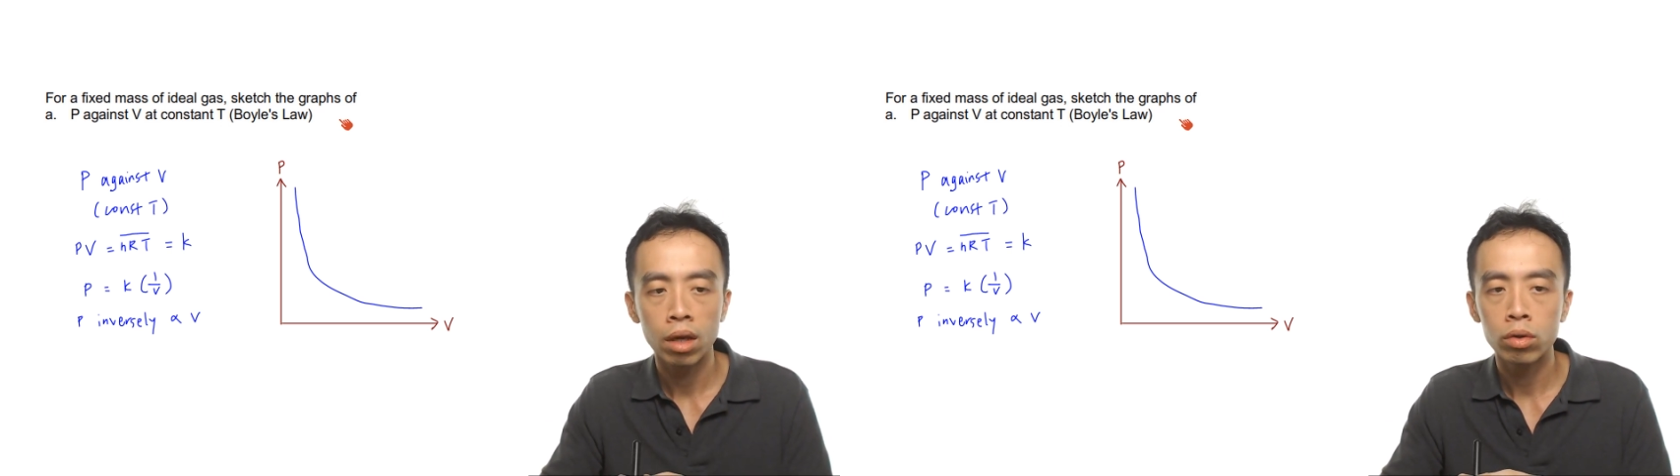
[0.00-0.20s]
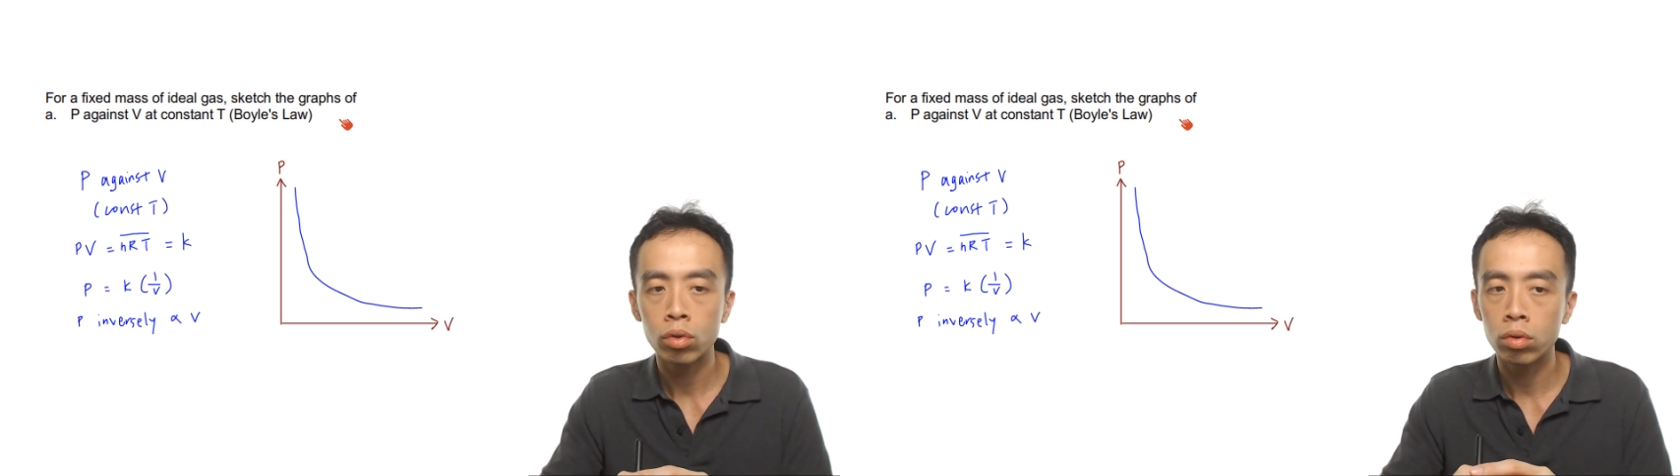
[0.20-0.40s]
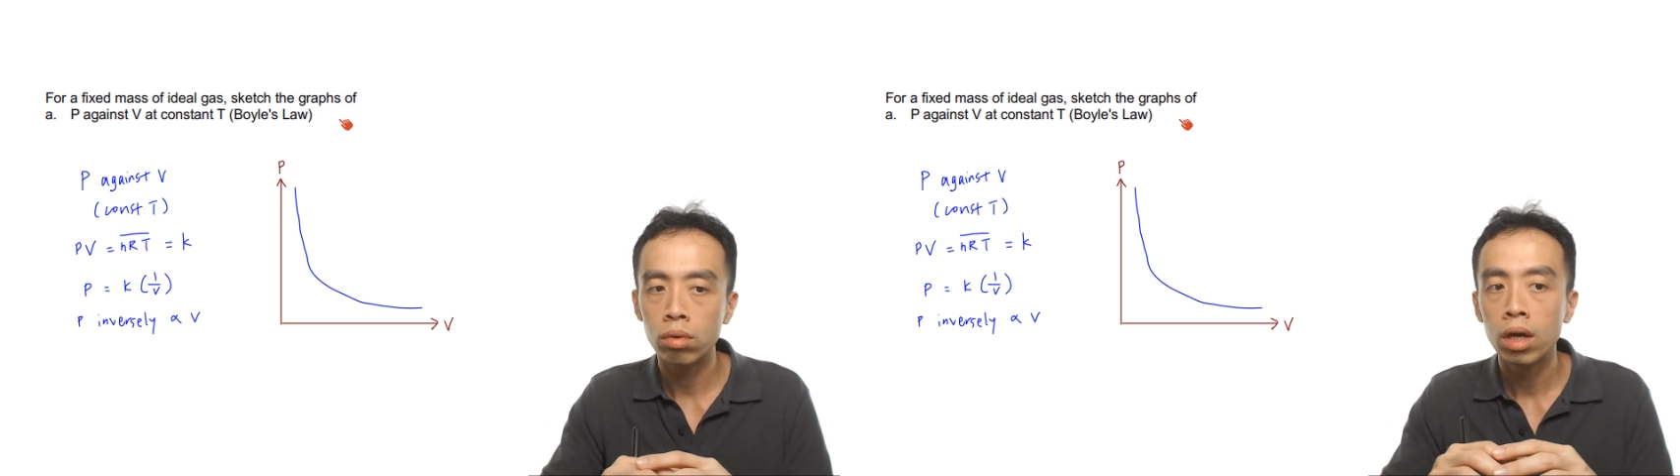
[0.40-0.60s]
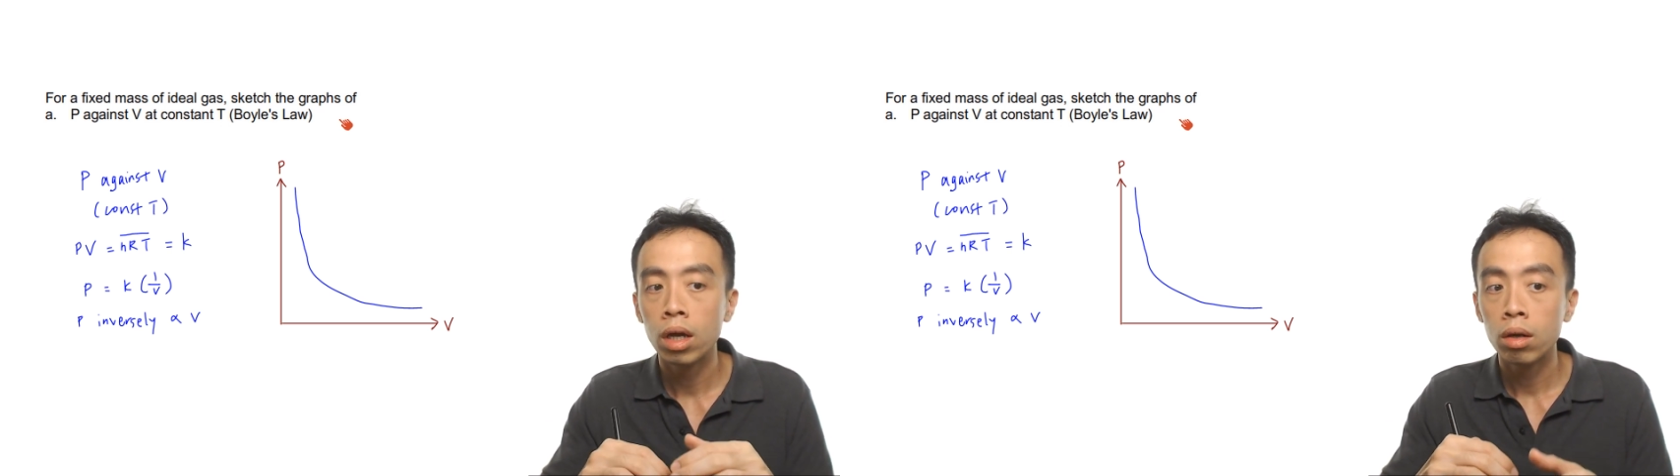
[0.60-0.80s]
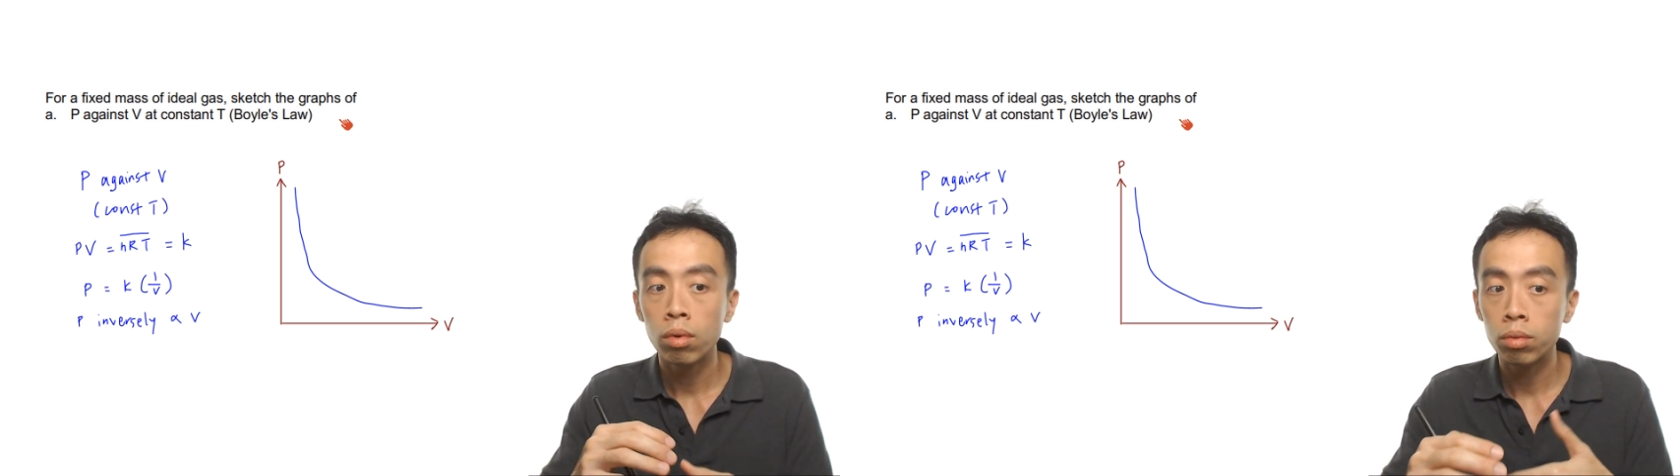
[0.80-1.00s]
So
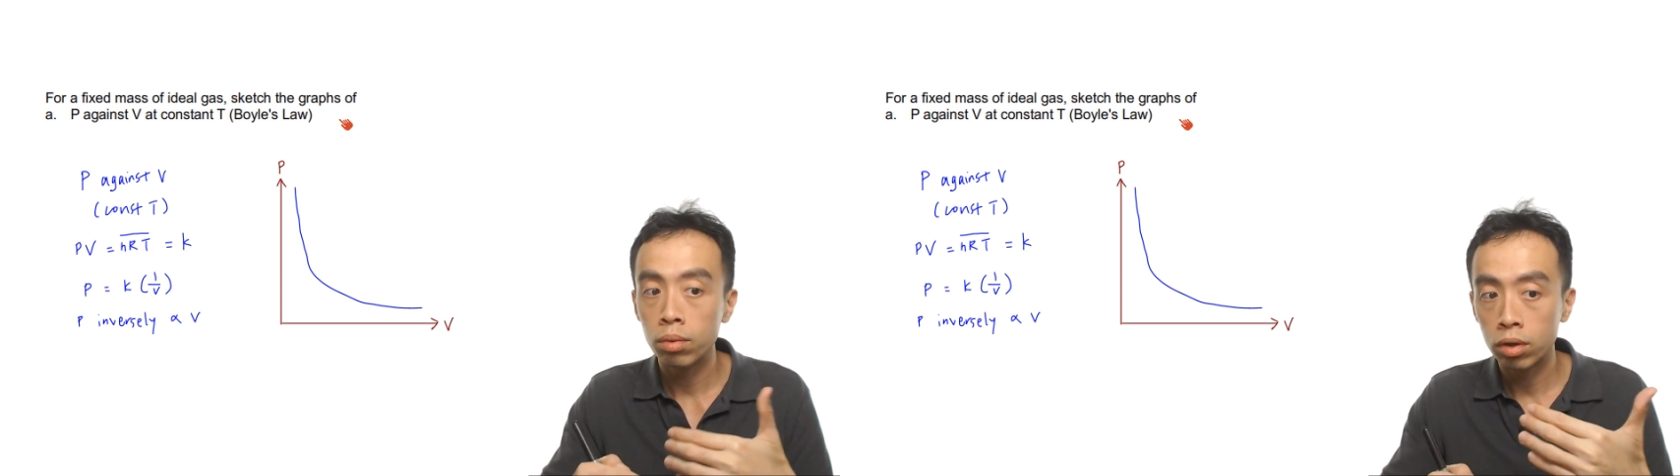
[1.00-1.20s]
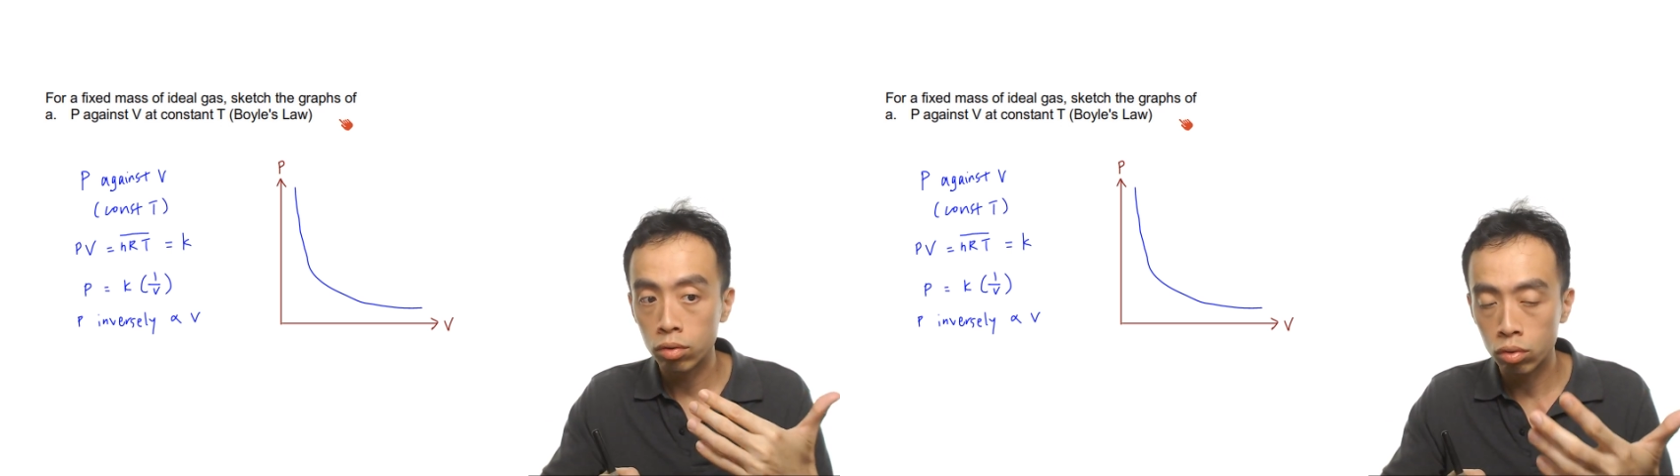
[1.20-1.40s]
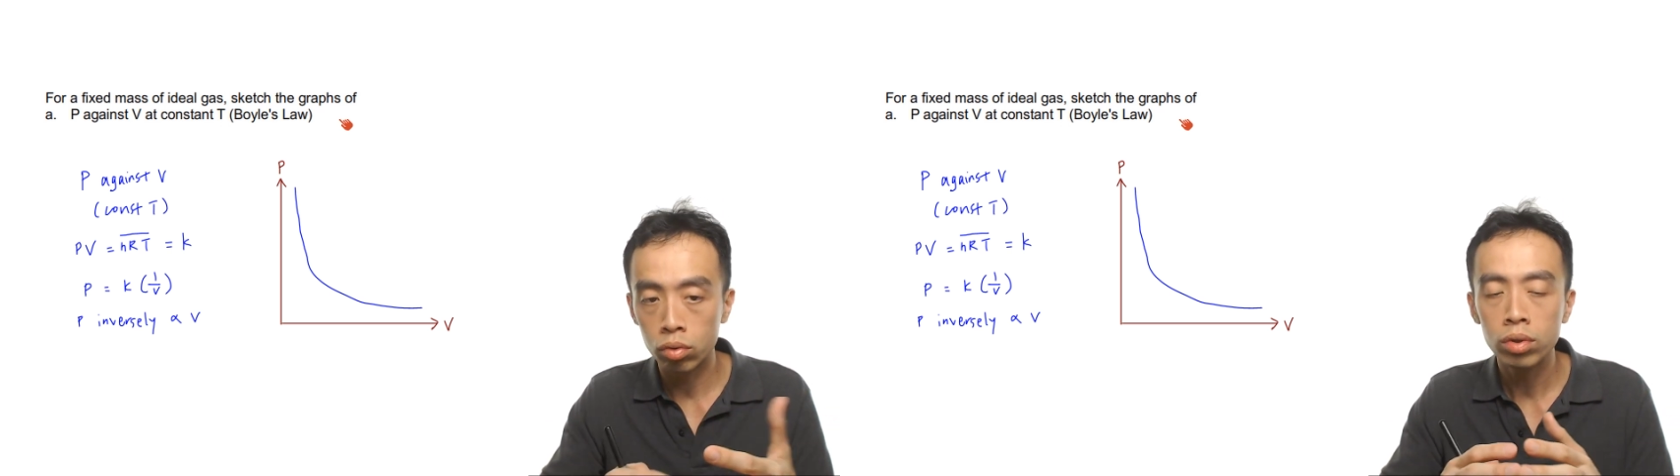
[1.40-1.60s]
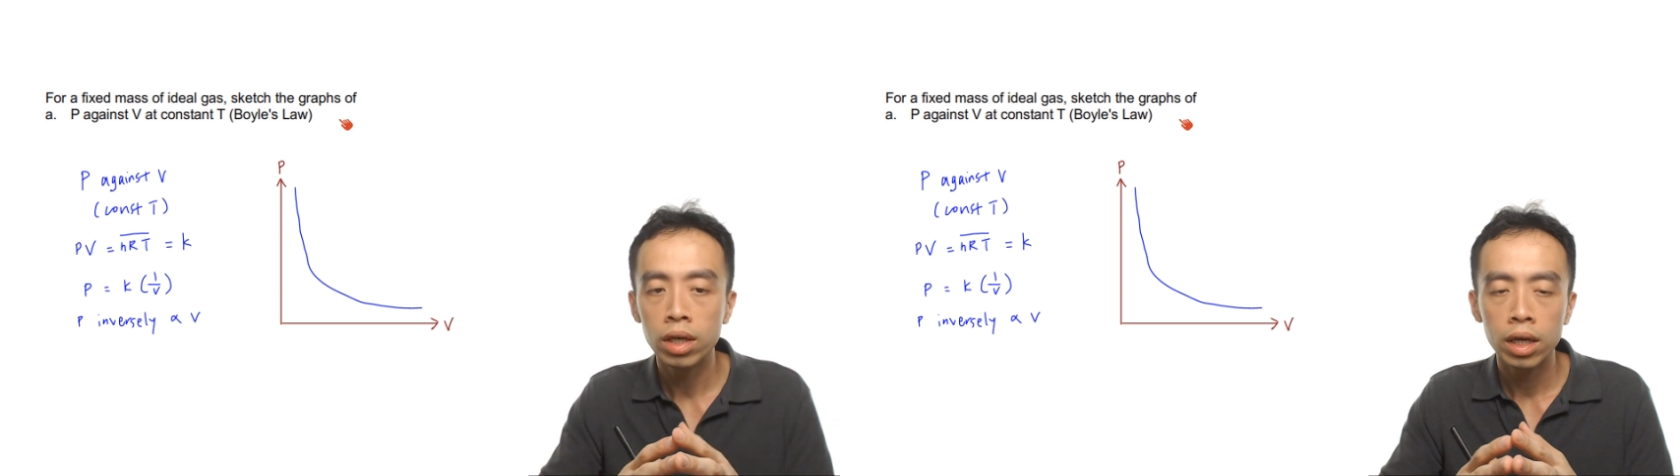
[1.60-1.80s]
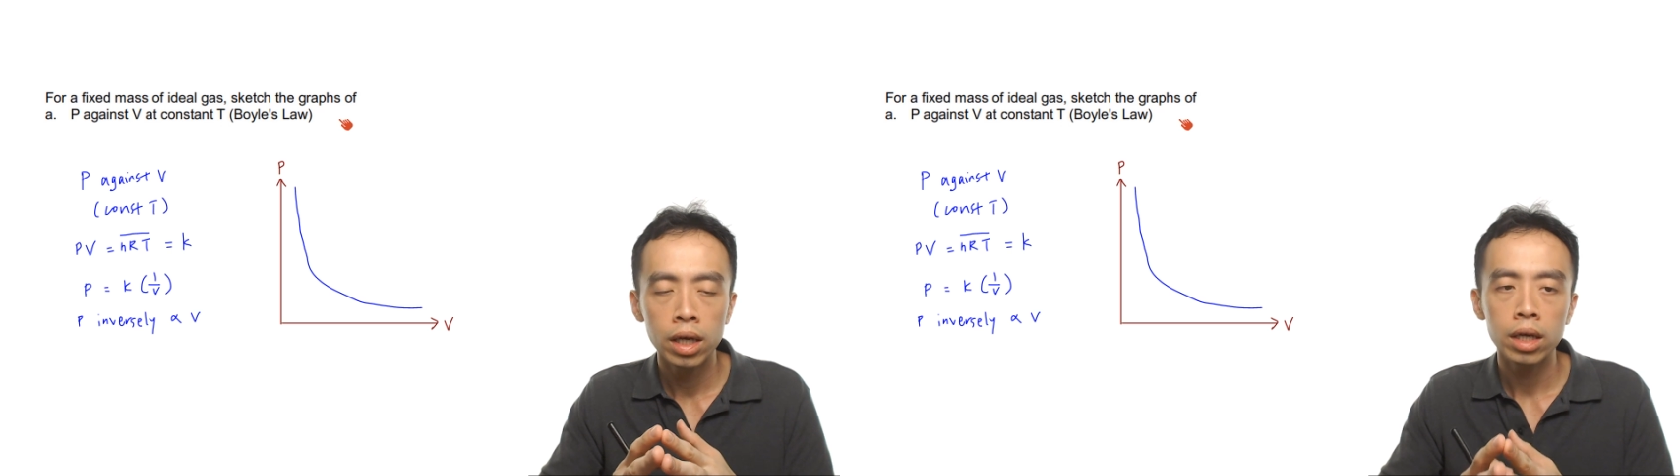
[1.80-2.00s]
what we want to do
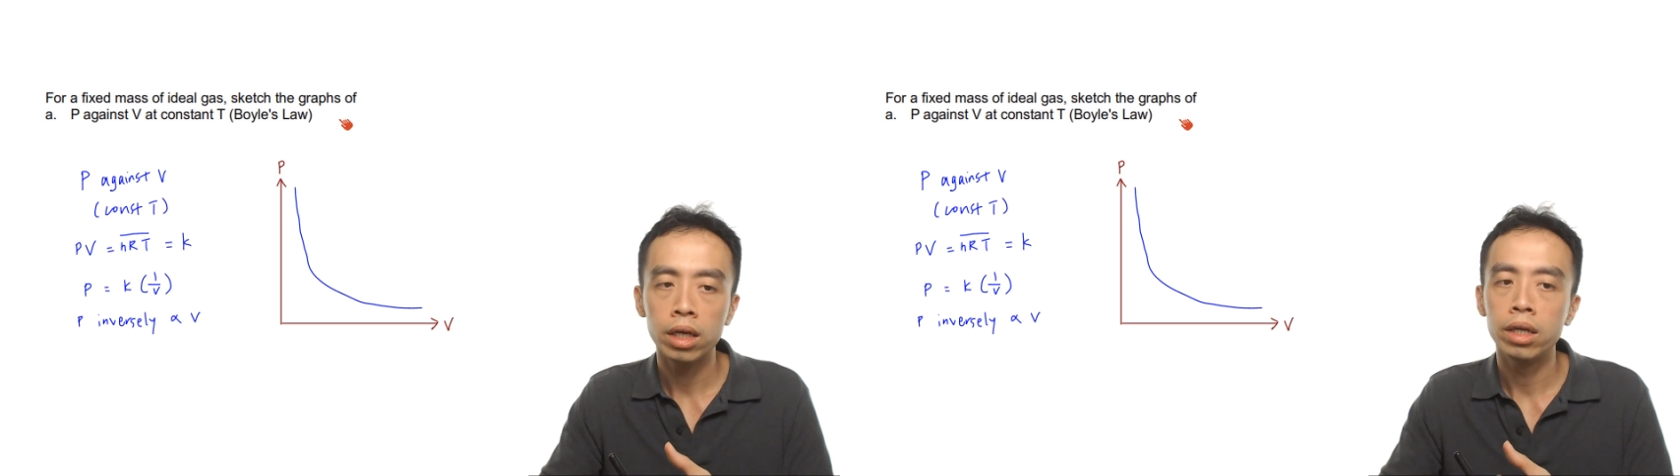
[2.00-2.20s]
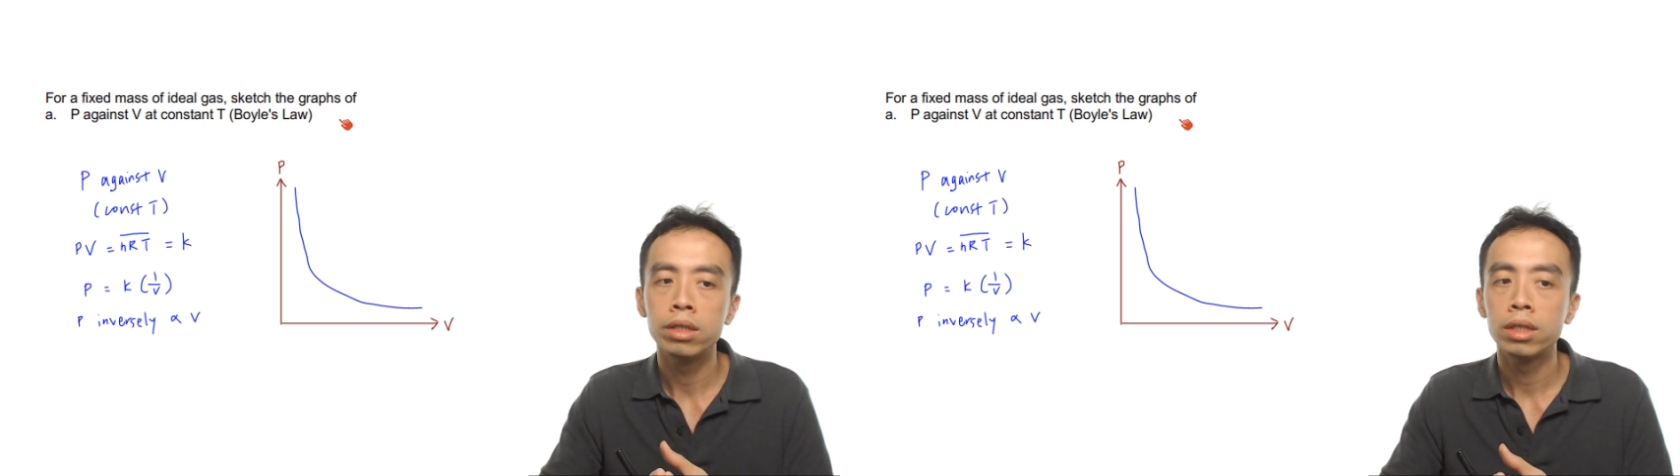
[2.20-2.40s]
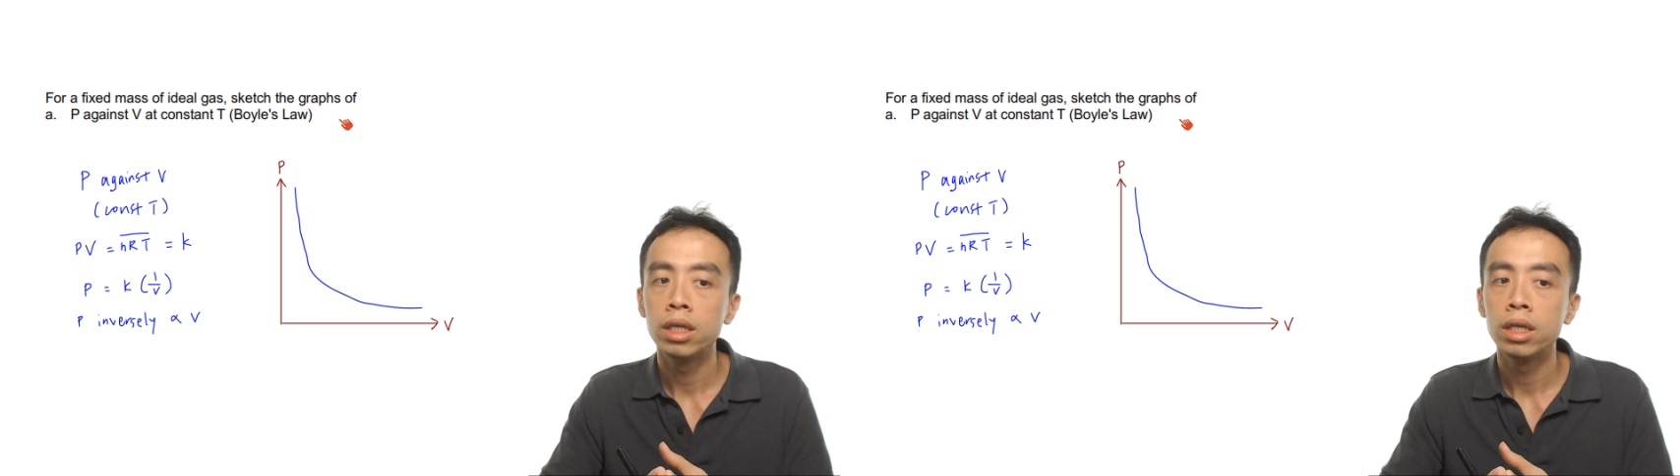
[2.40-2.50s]
is,